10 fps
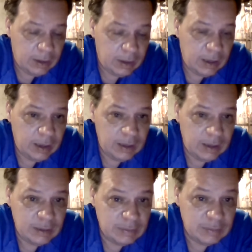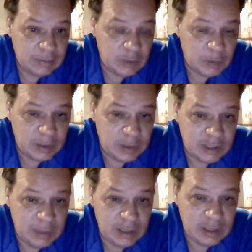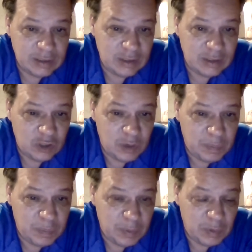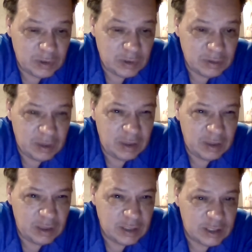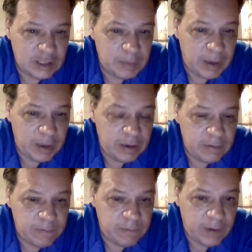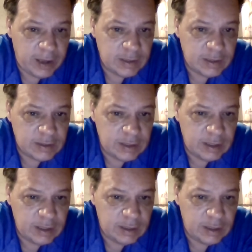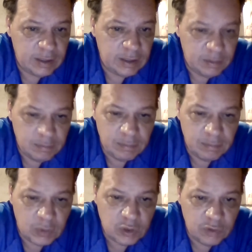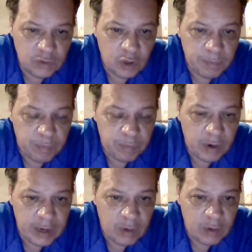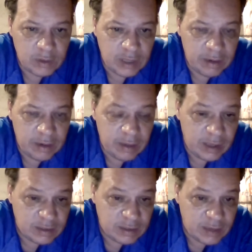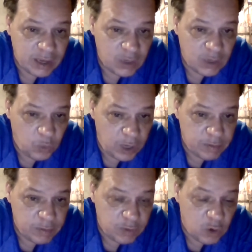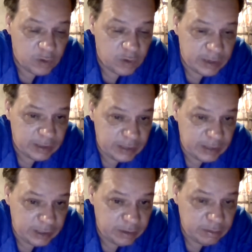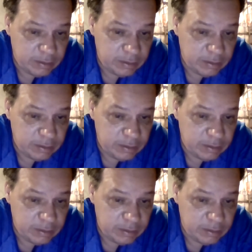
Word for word: and what basically means Europe, which I think he said Spain, France, Italy, most of Europe right now is getting a second wave of COVID 19.